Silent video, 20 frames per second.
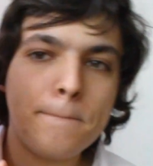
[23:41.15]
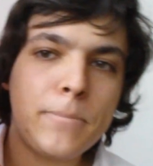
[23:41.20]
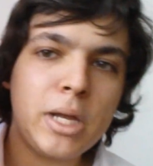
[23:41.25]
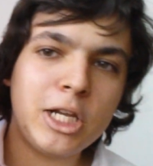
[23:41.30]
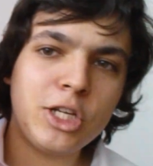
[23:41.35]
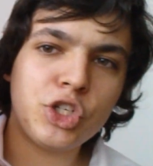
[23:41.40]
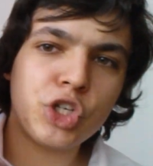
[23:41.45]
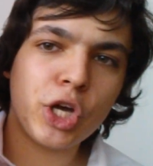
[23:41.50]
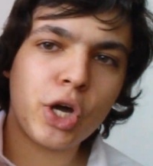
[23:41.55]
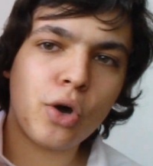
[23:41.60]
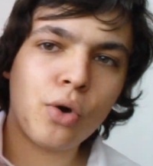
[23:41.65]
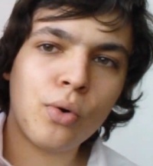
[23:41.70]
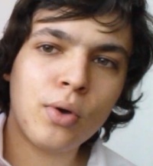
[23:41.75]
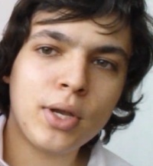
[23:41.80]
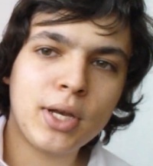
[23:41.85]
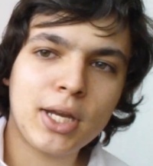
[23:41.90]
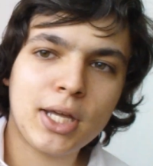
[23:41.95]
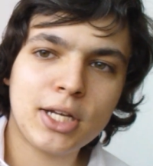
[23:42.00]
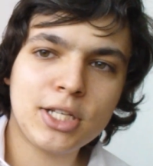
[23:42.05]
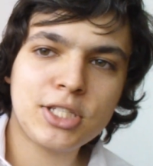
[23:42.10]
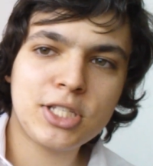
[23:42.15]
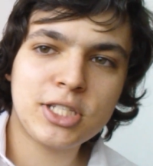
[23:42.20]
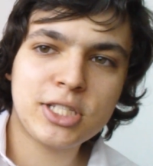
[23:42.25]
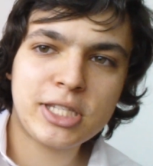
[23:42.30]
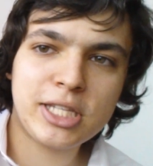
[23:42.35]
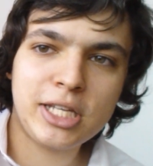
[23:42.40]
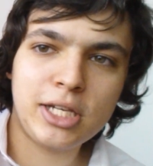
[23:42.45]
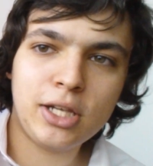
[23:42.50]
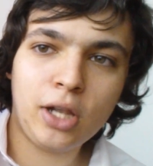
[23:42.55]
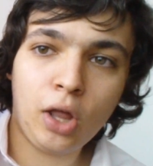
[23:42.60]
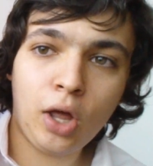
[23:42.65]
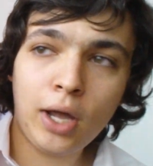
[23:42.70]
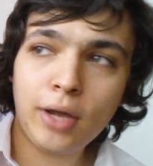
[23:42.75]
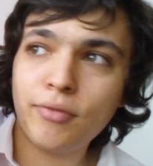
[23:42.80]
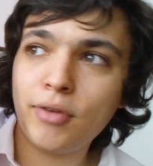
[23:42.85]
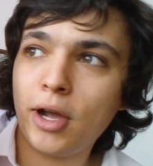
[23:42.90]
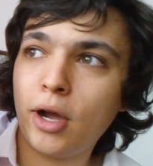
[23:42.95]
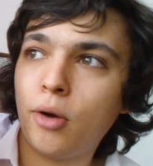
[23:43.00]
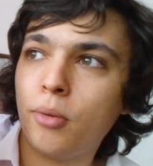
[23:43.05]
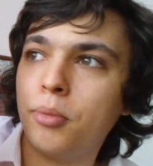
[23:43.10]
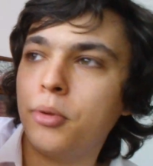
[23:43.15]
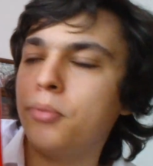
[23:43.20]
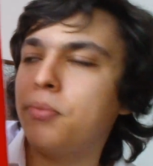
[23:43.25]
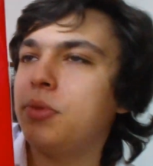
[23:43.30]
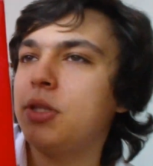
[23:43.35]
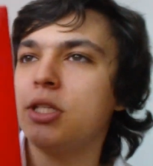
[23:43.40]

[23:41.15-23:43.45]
Billy Joel. Now this is the live album.